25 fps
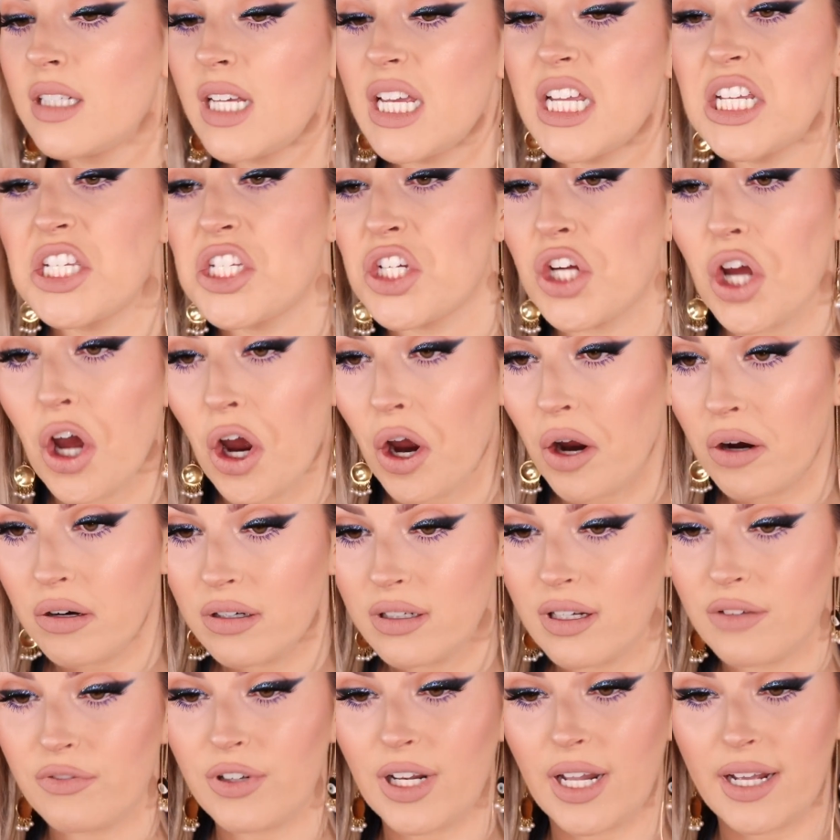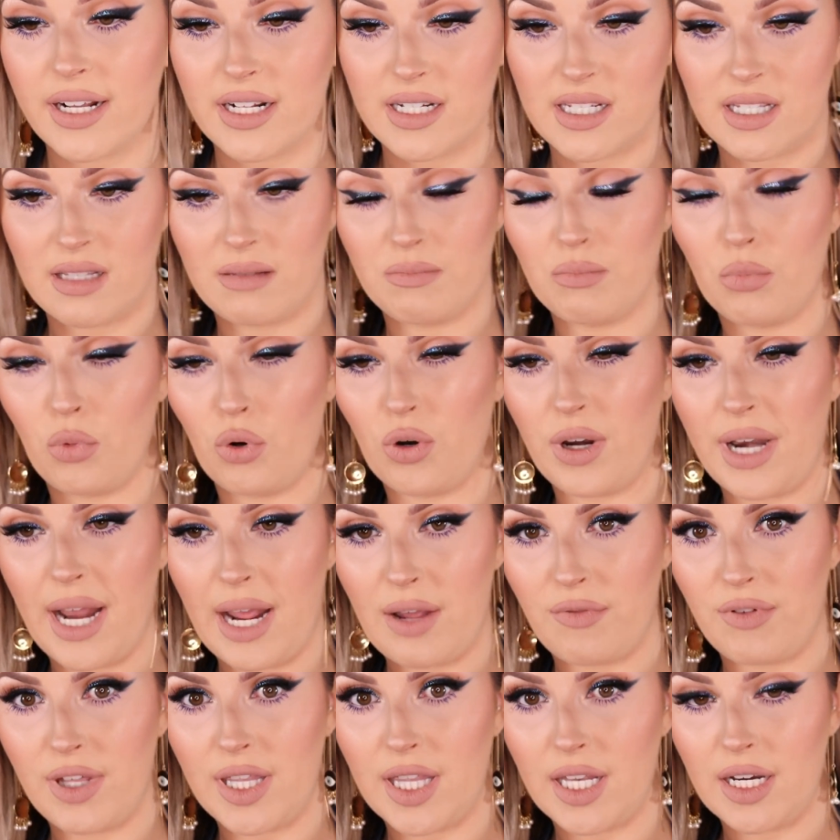indigo. I feel like it's more
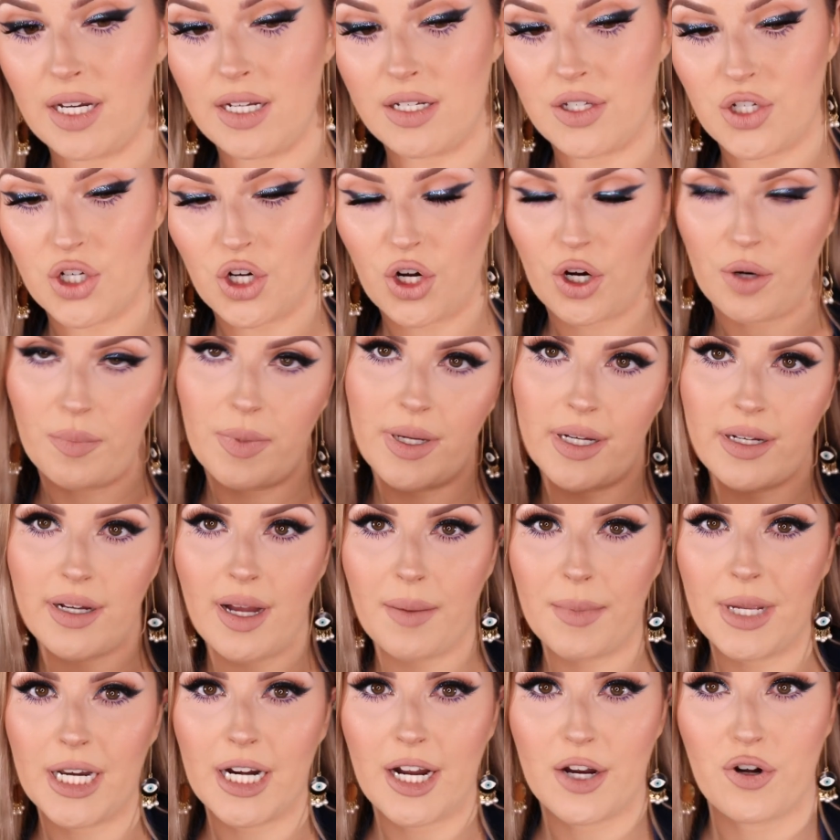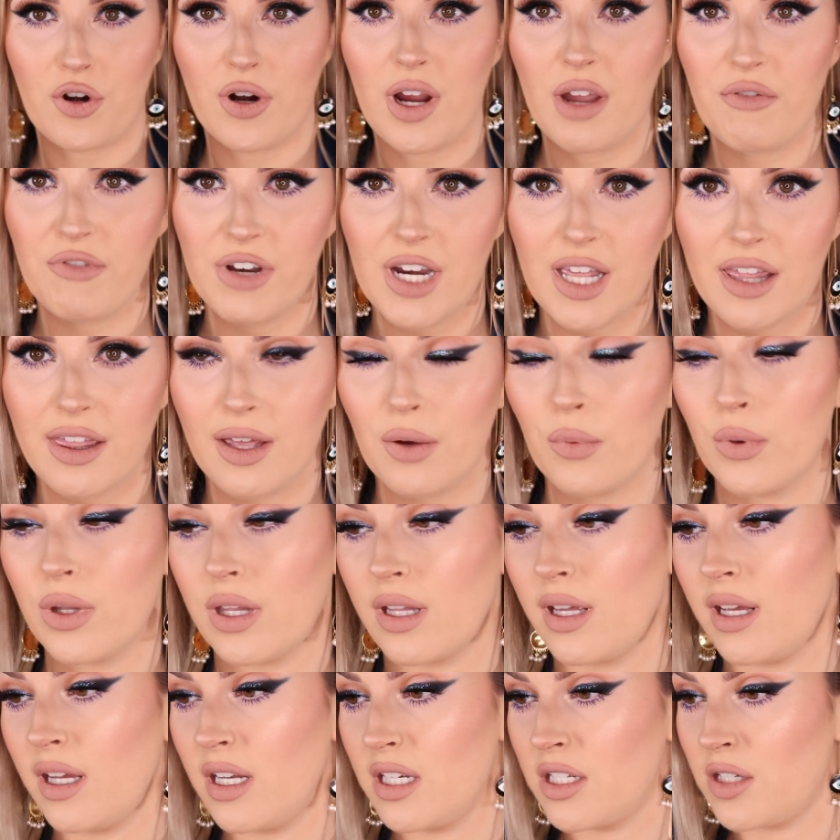navy than indigo, but I mean, I don't have anything with
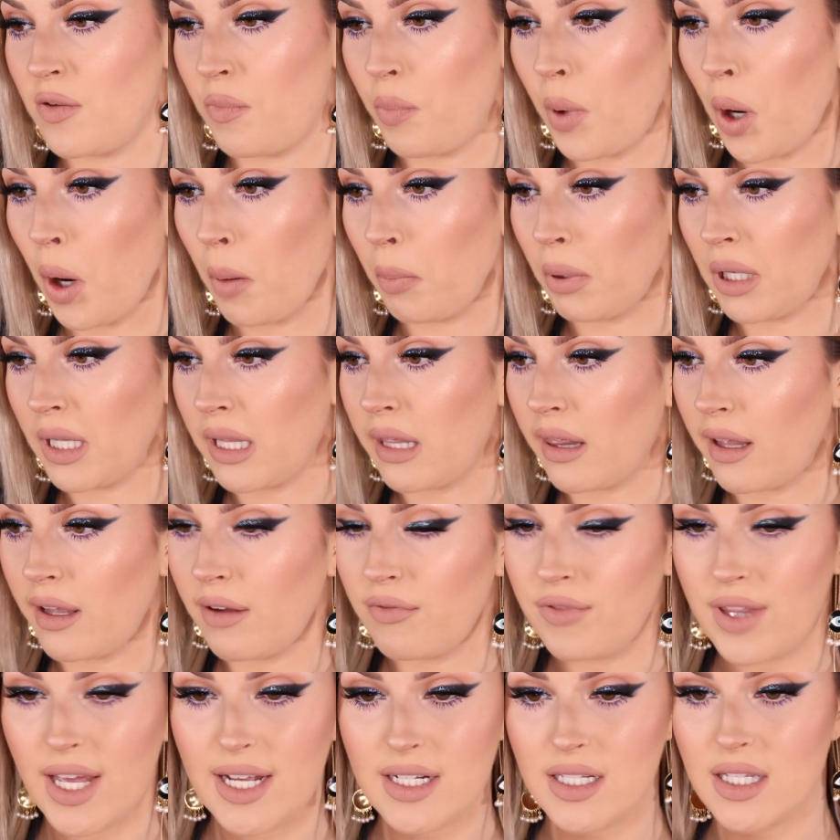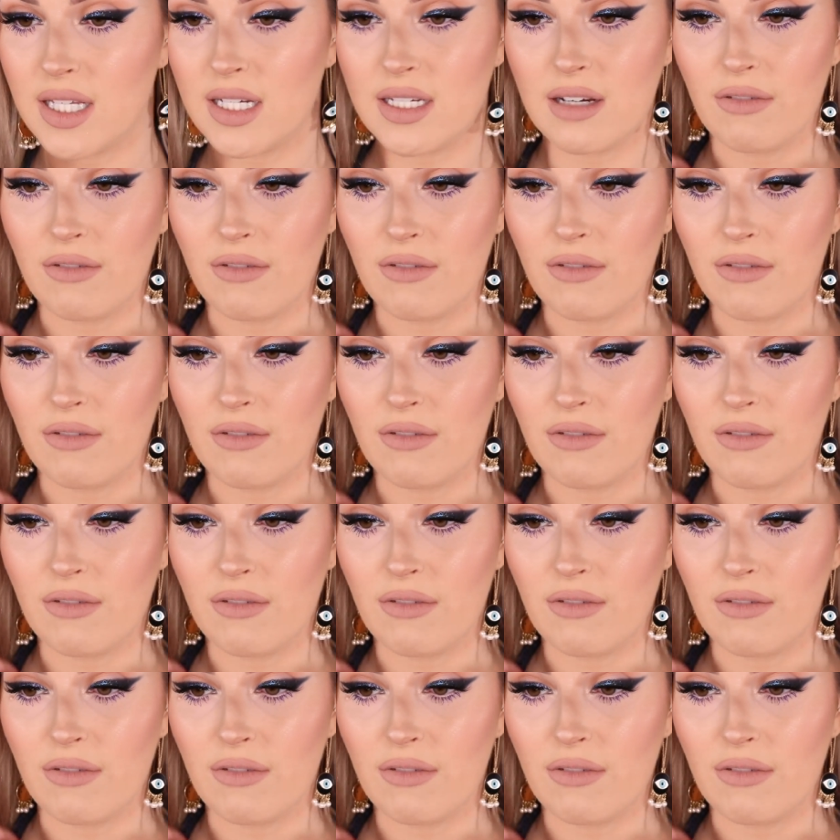a hint of purple either, if that's the